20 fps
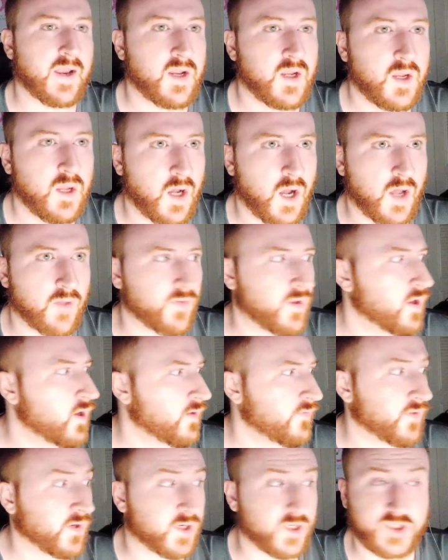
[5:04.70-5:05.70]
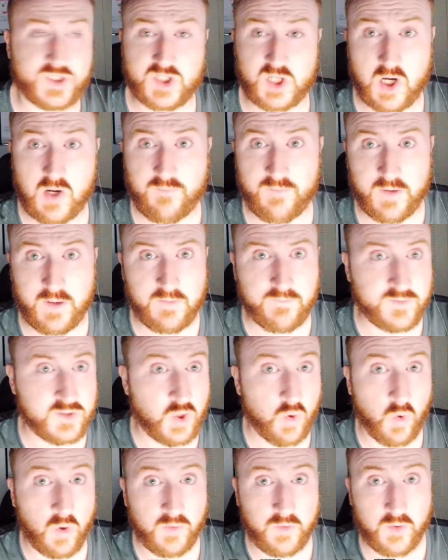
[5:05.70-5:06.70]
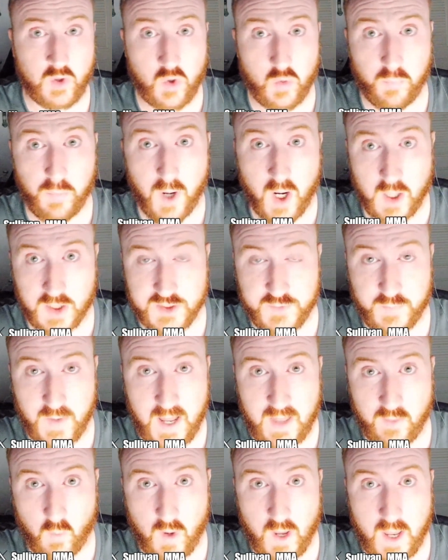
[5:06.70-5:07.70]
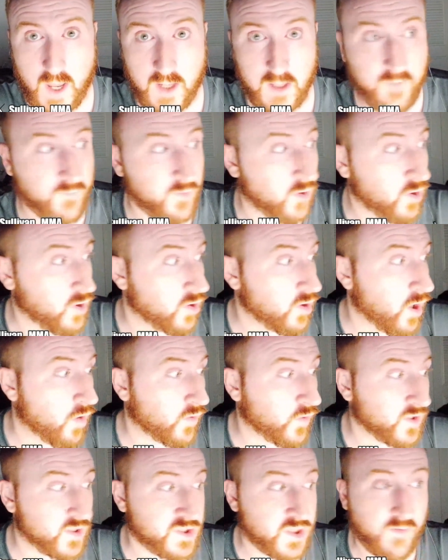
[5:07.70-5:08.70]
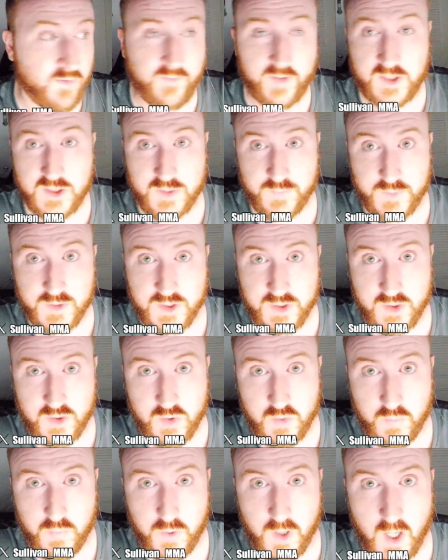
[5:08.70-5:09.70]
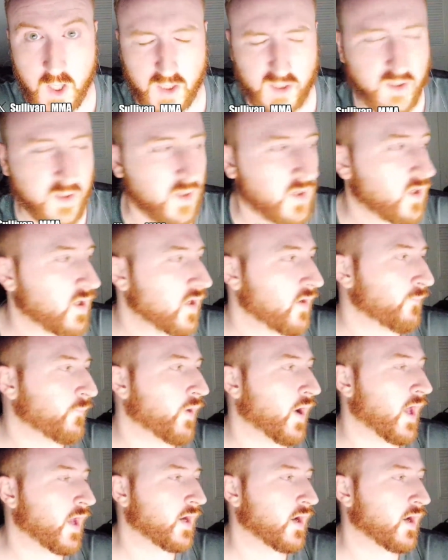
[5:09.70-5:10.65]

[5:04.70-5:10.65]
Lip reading: The conservatives, who are the new punks, by the way, if you didn't know, conservatism is the new punk. But